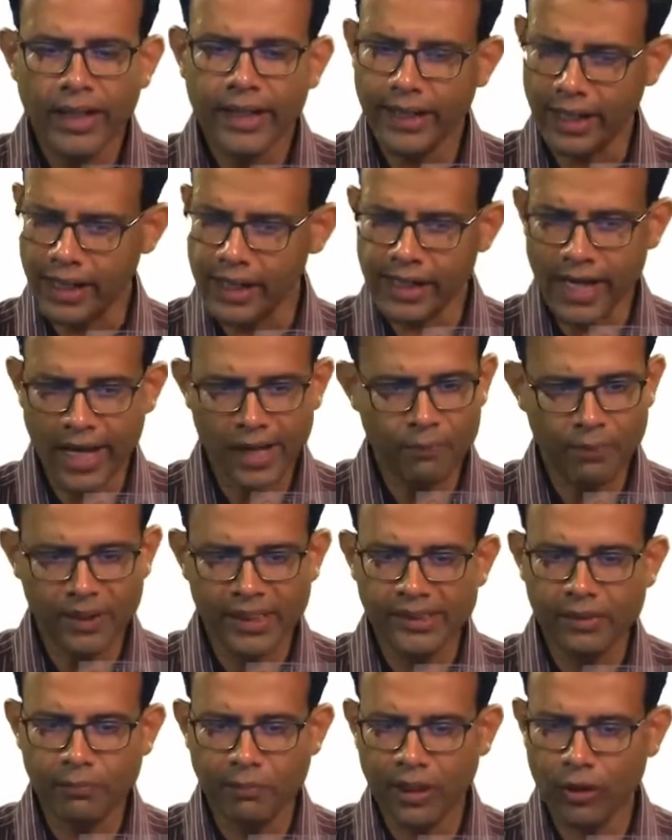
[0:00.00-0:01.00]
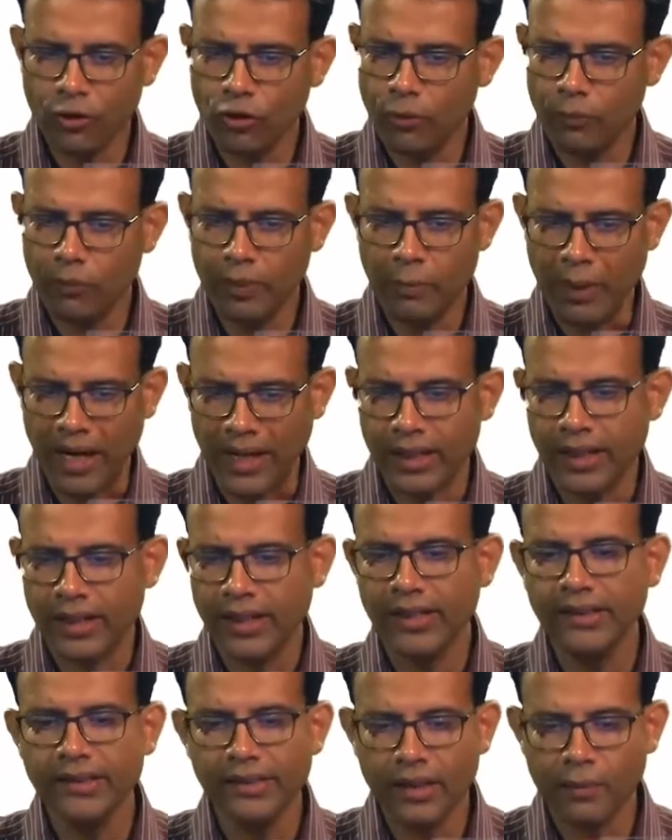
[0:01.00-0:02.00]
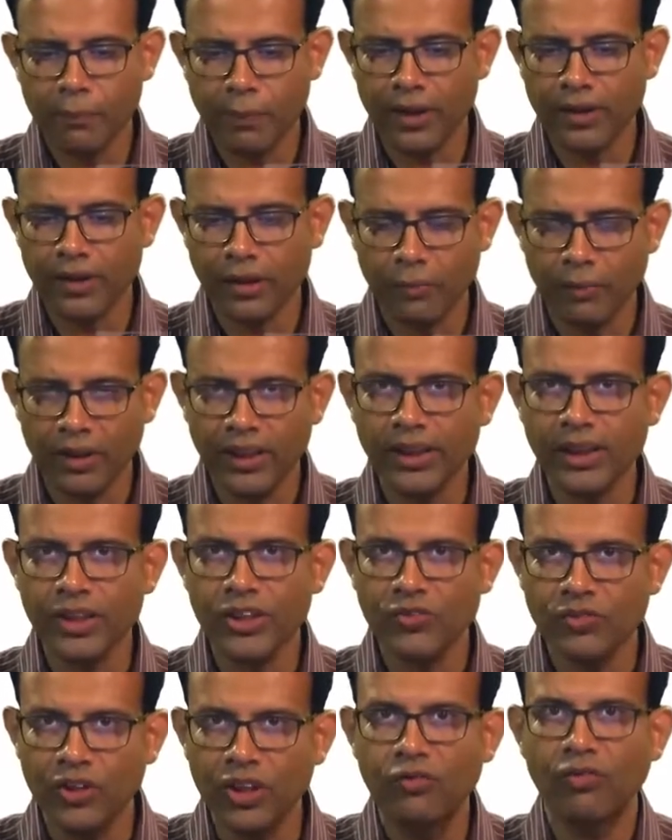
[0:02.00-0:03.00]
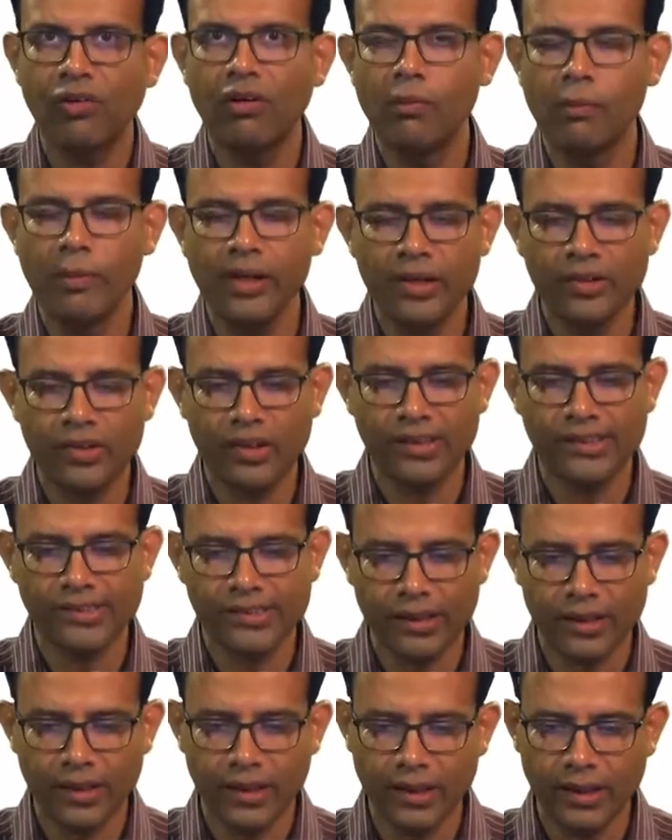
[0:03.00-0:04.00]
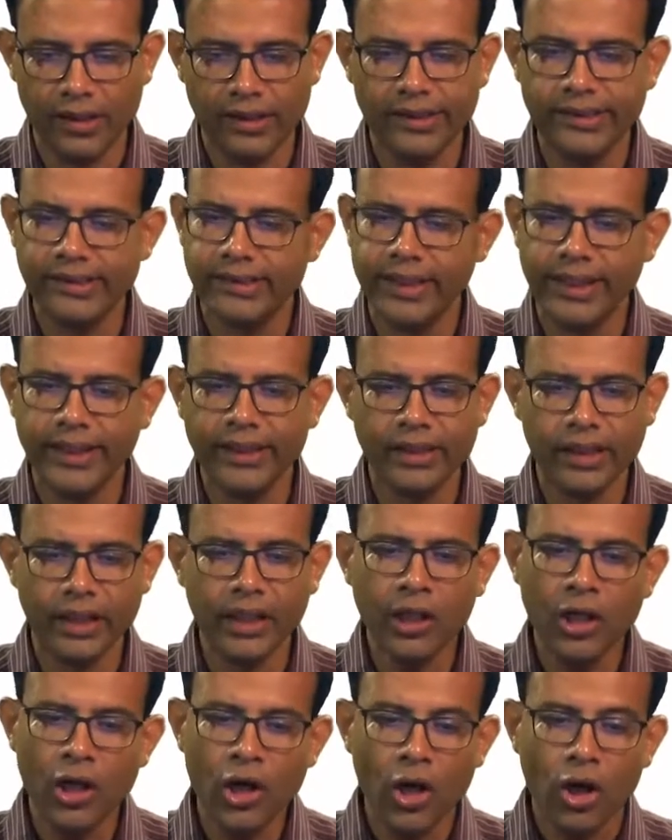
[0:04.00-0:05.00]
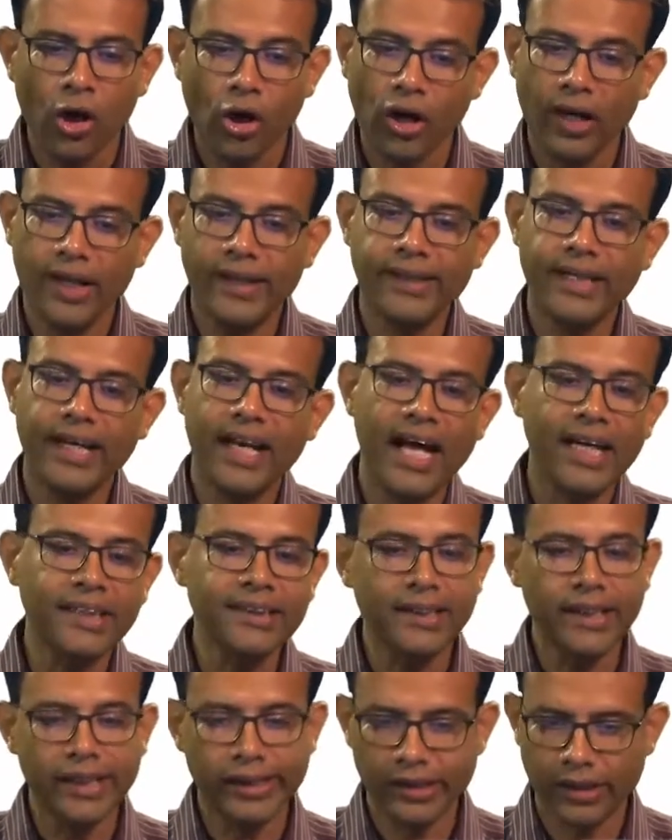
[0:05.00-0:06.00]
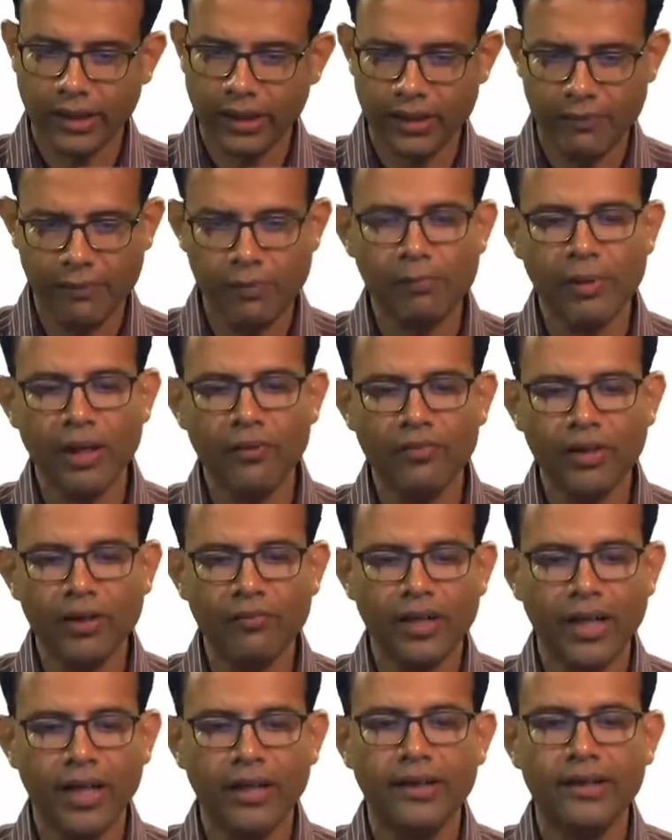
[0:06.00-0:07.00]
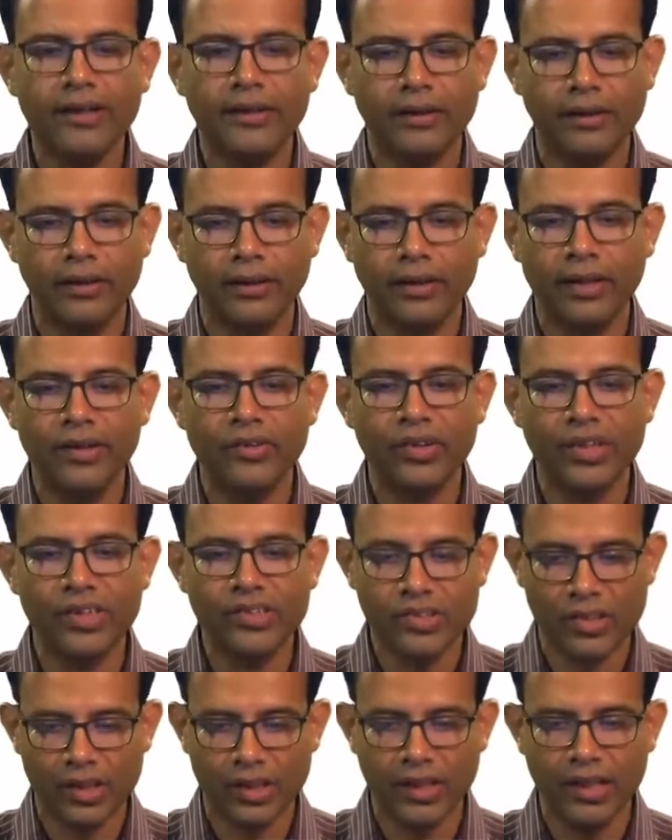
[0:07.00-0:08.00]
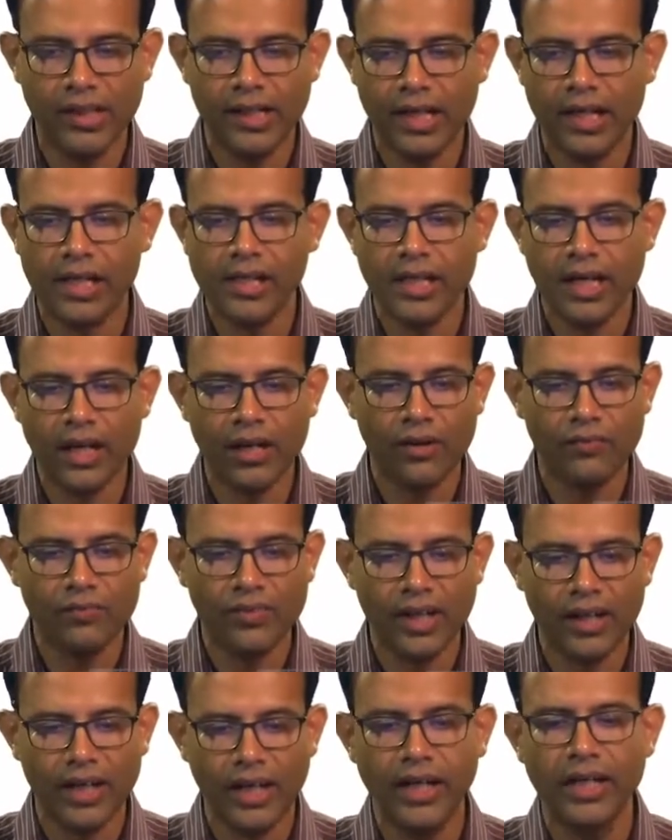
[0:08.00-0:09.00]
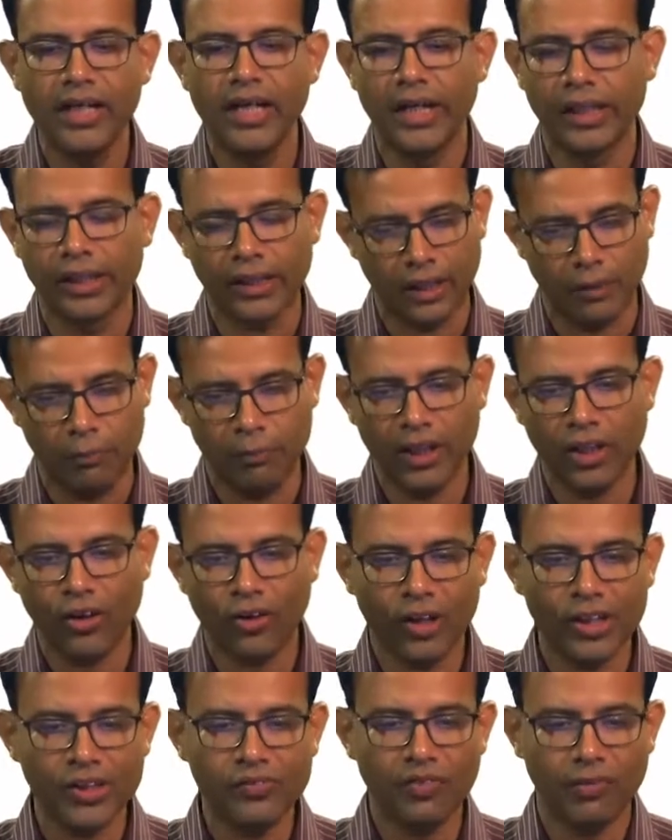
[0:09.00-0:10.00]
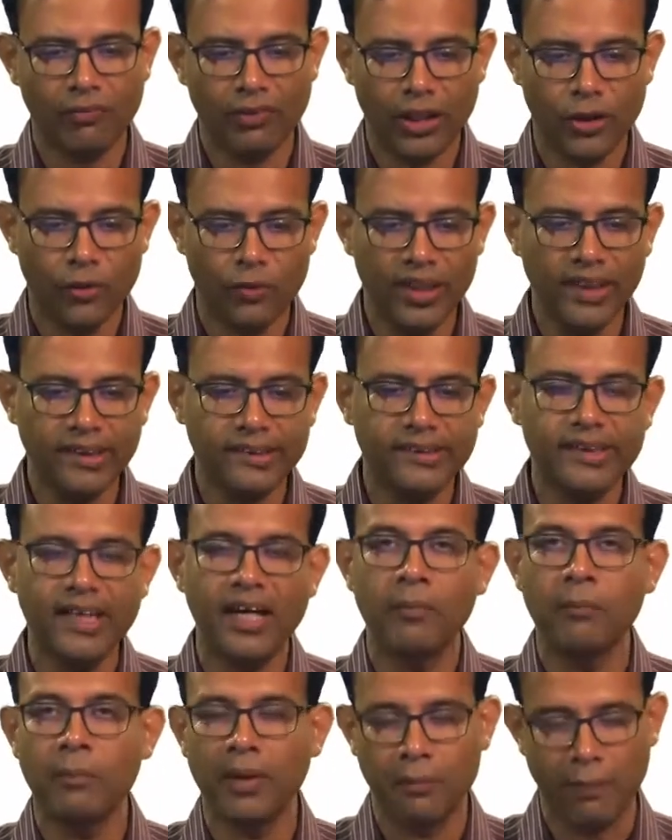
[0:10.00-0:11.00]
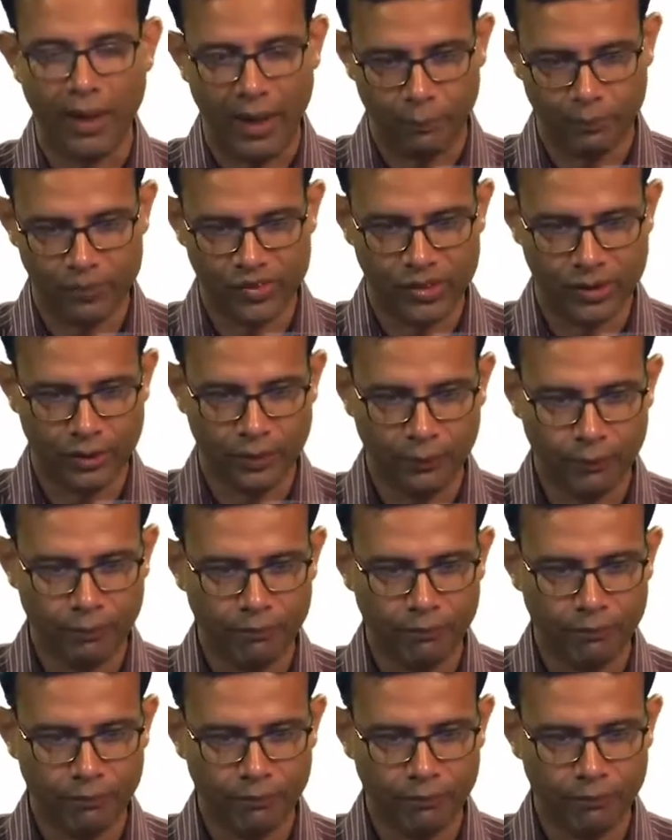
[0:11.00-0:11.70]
Delta in principle could be matter density perturbations, which we will be interested in this lecture, or in the last lecture, remember, we were interested in delta of the radiation, because we were doing CMB maps.